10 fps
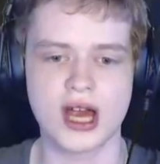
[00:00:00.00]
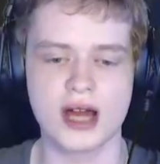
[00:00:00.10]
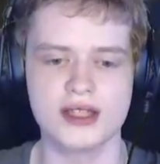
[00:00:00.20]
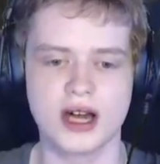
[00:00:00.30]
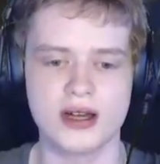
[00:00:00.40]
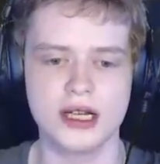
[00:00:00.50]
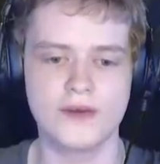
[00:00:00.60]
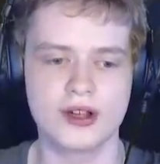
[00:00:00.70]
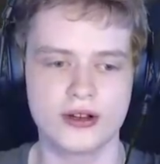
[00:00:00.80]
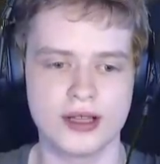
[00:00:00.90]
a ton
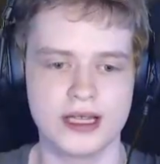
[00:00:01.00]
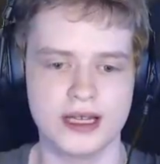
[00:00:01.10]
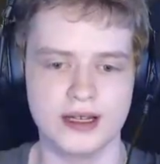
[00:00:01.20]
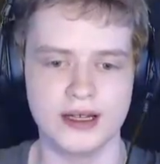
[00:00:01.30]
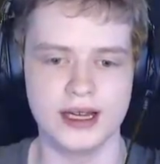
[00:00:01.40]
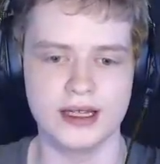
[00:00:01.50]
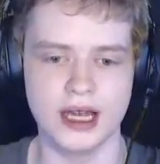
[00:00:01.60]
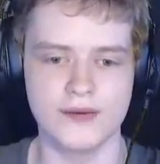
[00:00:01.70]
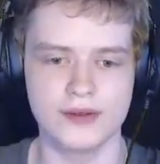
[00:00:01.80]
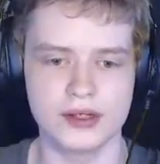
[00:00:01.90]
of clicking and
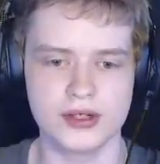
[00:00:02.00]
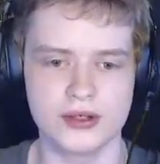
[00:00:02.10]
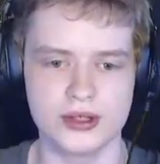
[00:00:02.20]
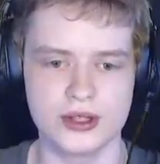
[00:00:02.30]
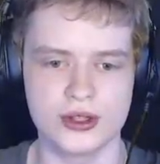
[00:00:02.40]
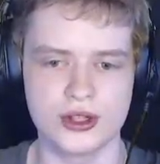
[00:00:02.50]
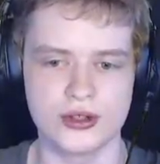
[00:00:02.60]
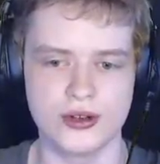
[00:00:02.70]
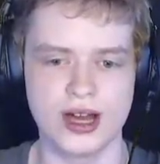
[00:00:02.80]
effort to, to do it.